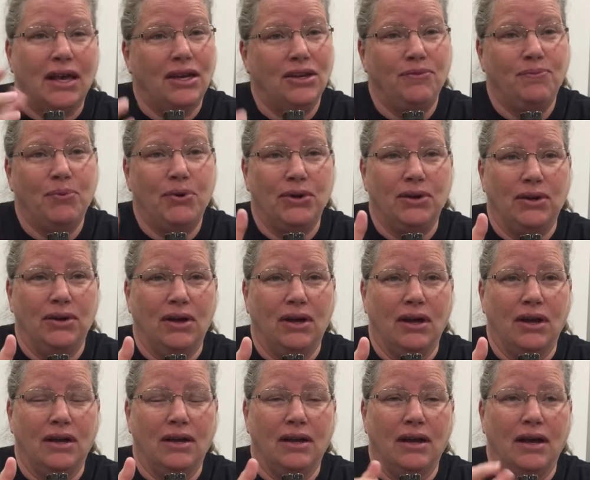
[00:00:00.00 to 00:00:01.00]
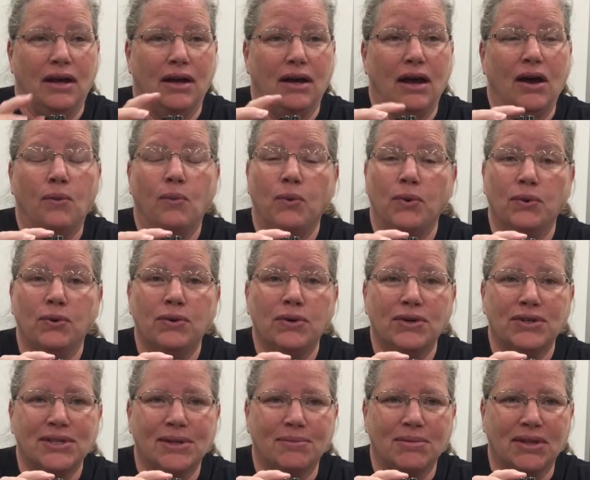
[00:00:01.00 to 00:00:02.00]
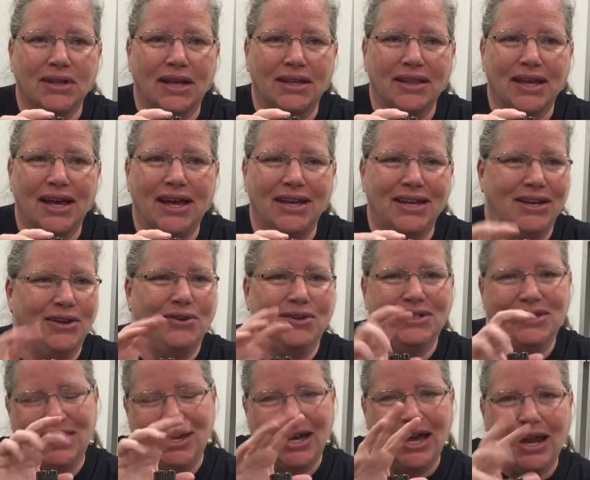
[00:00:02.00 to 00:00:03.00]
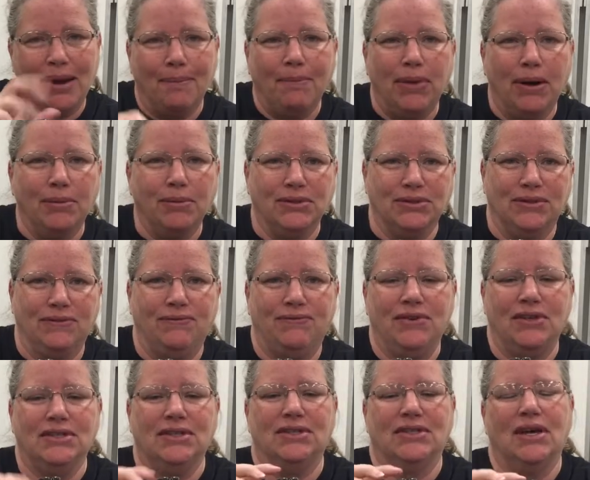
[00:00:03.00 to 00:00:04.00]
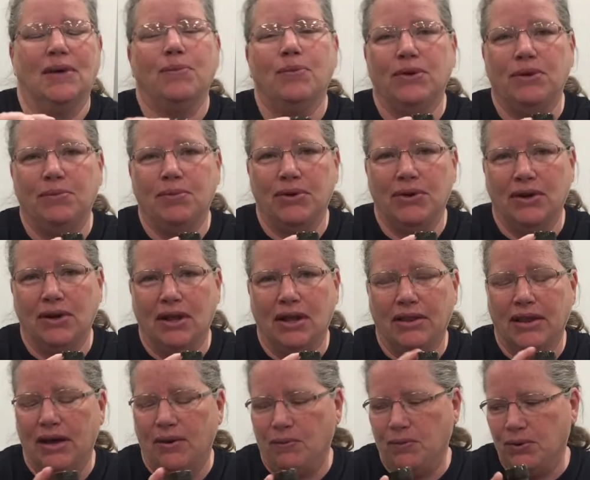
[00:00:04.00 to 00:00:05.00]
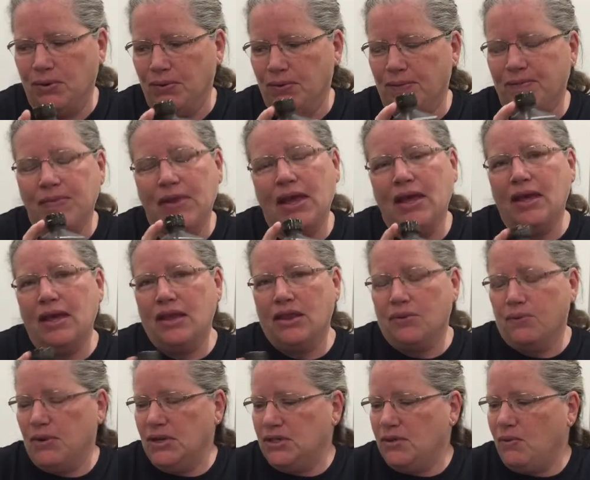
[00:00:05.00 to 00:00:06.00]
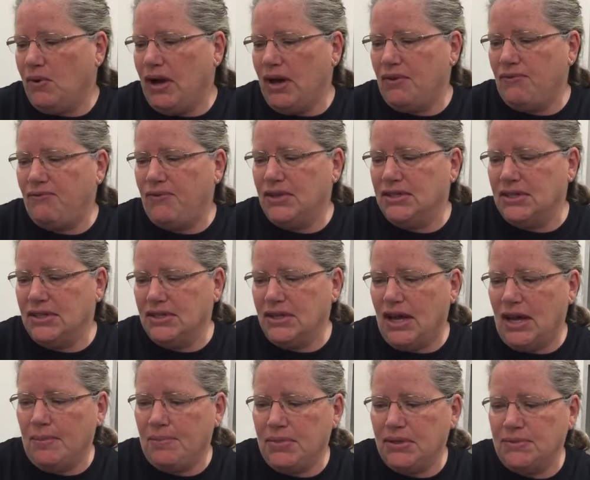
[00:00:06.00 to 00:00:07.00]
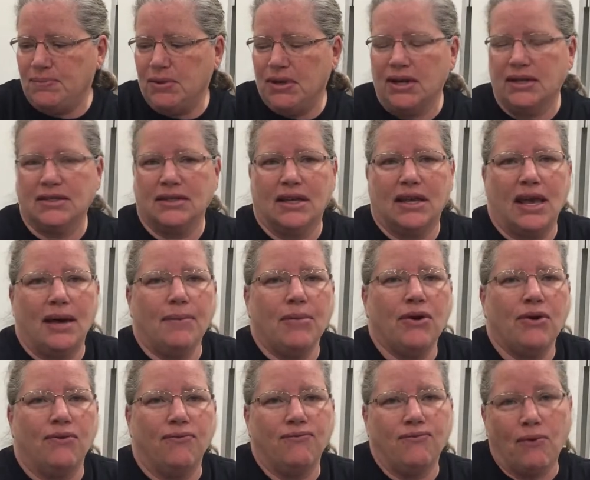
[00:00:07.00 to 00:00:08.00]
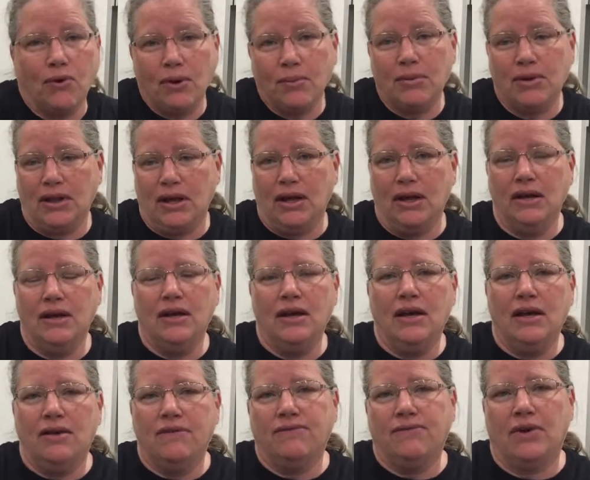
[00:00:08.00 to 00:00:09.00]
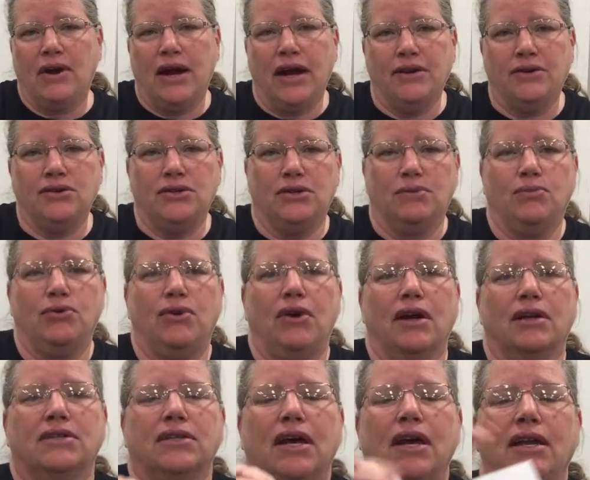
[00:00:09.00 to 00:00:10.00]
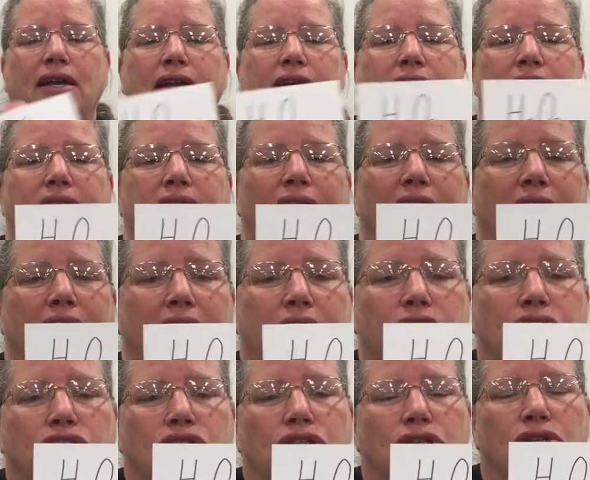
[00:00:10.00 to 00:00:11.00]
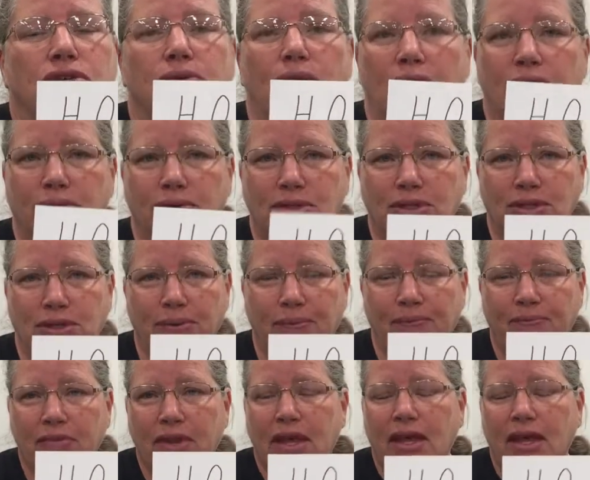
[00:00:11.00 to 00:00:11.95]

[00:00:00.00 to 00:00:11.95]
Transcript: and you've put it on a wound or something like that, and notice that it kind of bubbles and fizzes up when you put it on that wound. The reason why it fizzes up is because the chemical formula for hydrogen peroxide is H2O2.